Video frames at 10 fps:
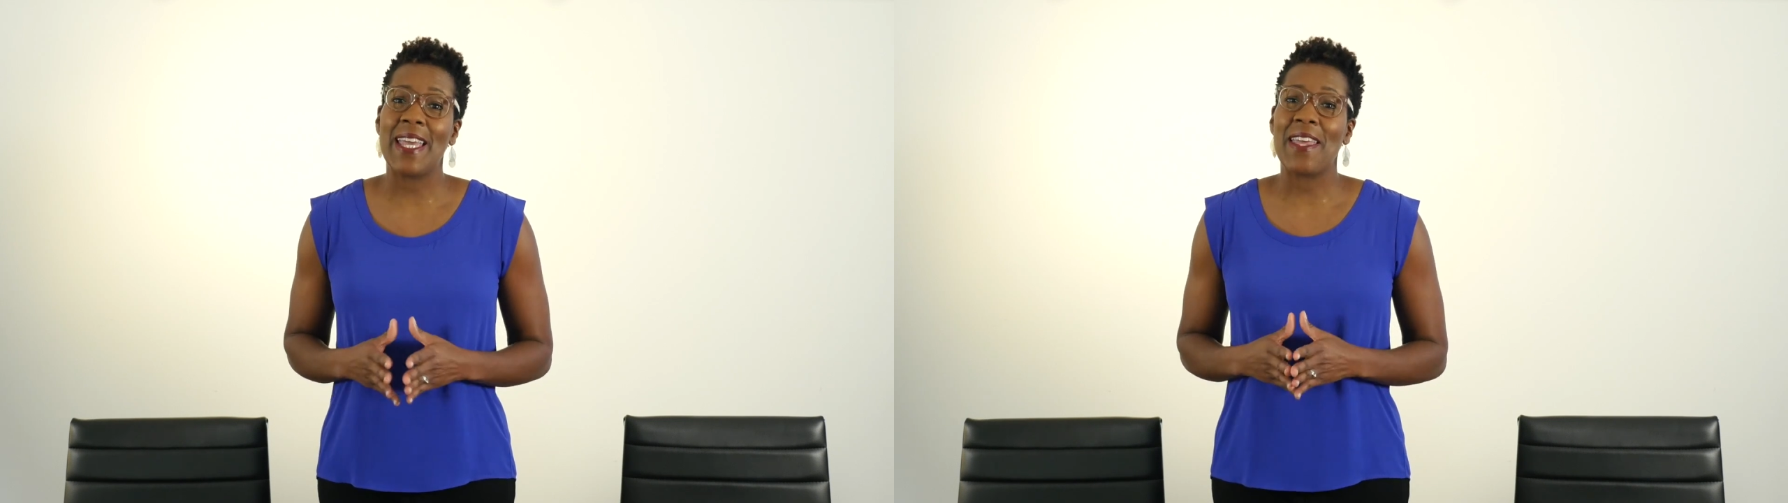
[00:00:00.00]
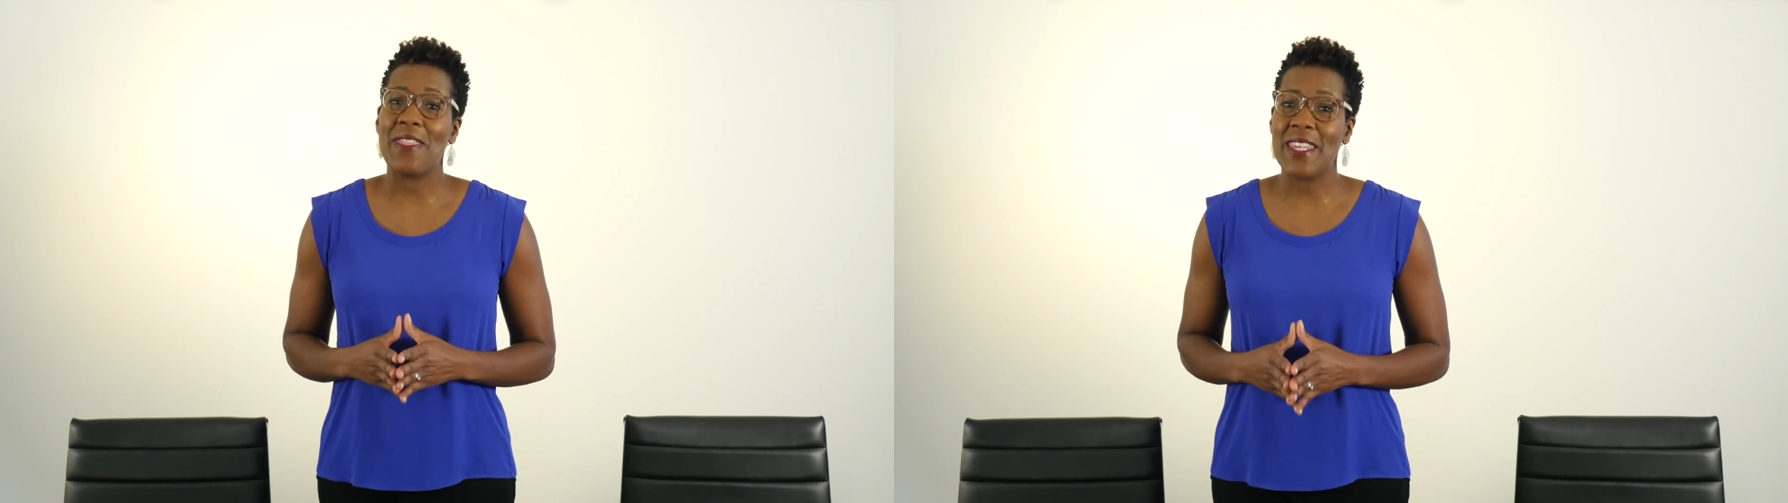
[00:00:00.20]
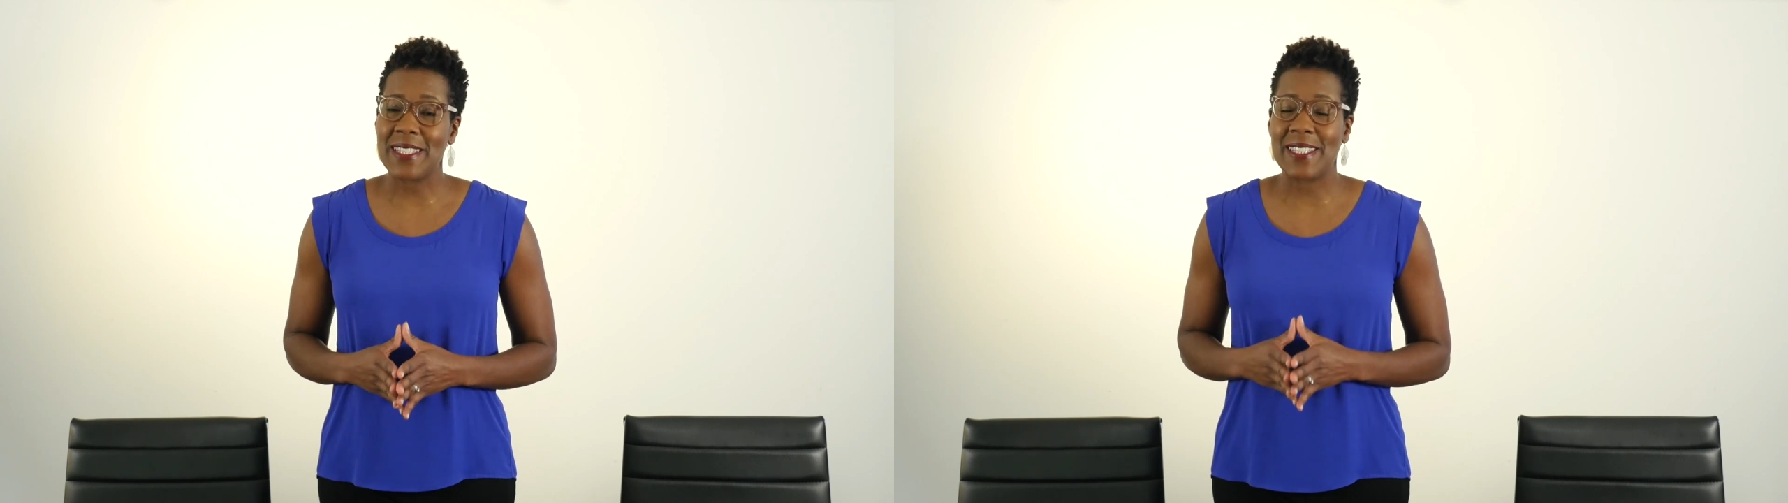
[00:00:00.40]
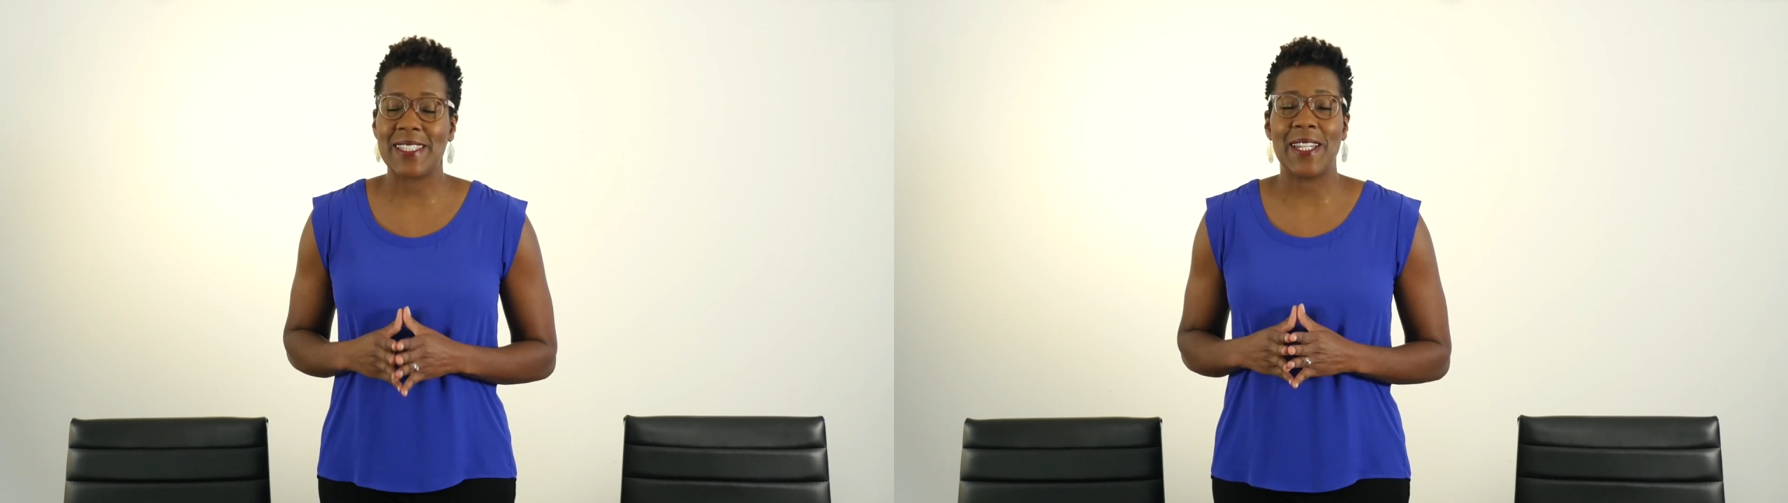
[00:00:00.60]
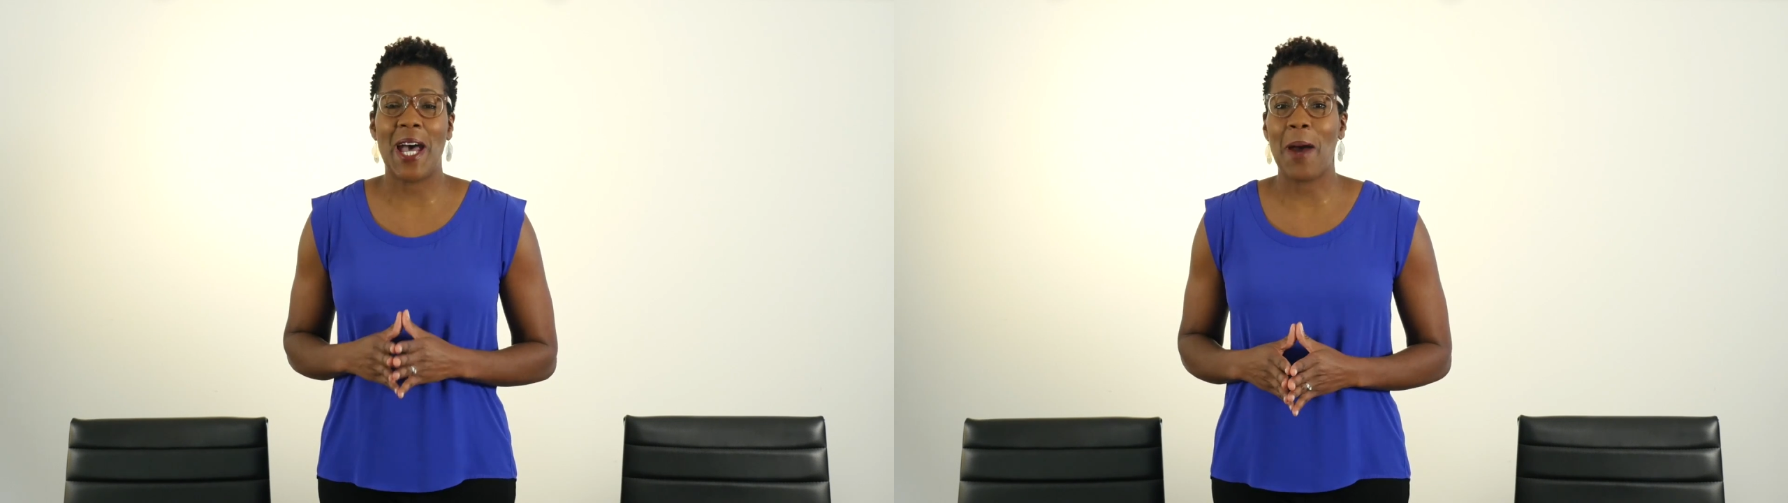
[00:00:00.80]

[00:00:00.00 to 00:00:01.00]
this is an